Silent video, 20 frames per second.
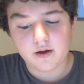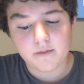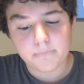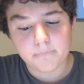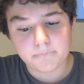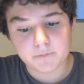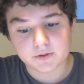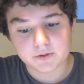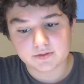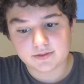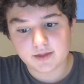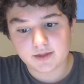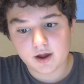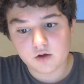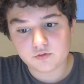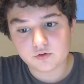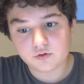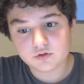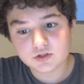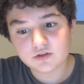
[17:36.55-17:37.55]
But
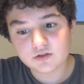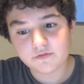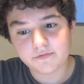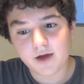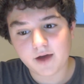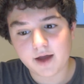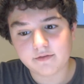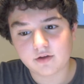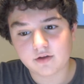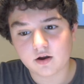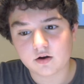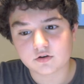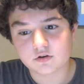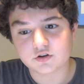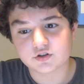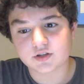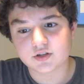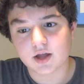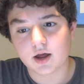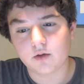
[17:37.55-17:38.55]
those are the 5
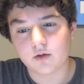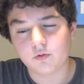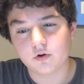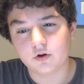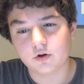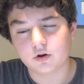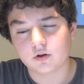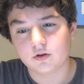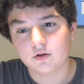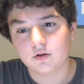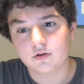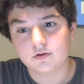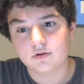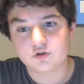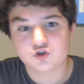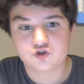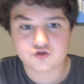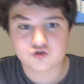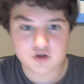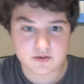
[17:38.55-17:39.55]
characters I would
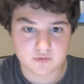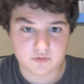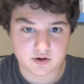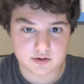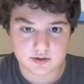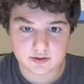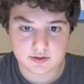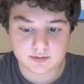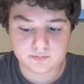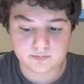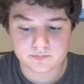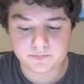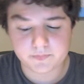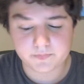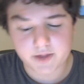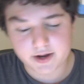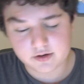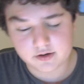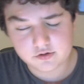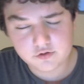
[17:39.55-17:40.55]
stream with.
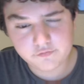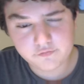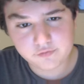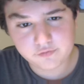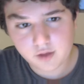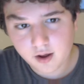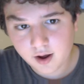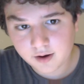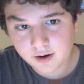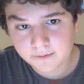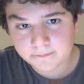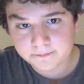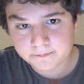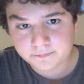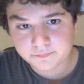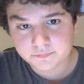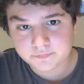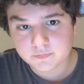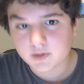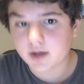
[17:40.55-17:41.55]
I didn't do vlog.
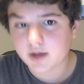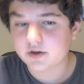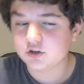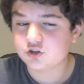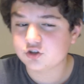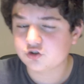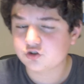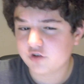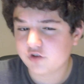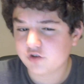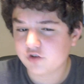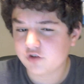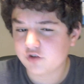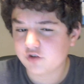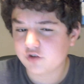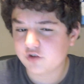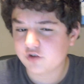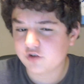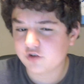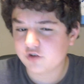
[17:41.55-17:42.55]
I did stream
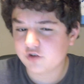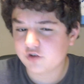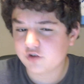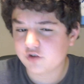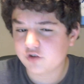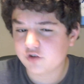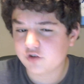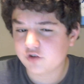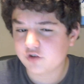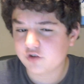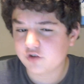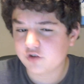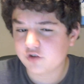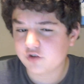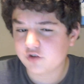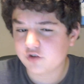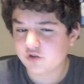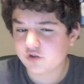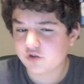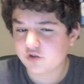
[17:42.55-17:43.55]
because streams
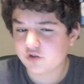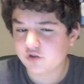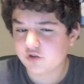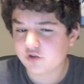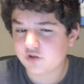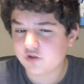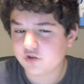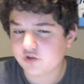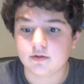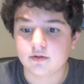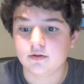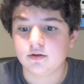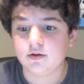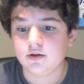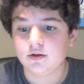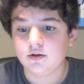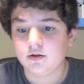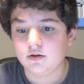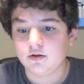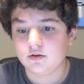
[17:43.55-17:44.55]
are unedited.
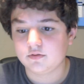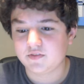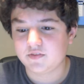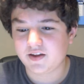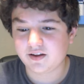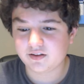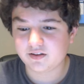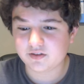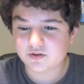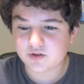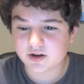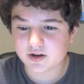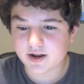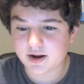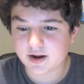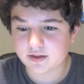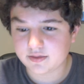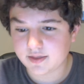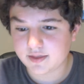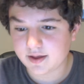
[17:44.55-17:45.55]
Technically, you could
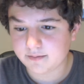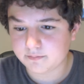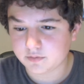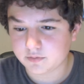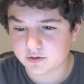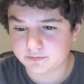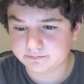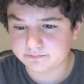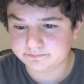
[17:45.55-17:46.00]
edit them, but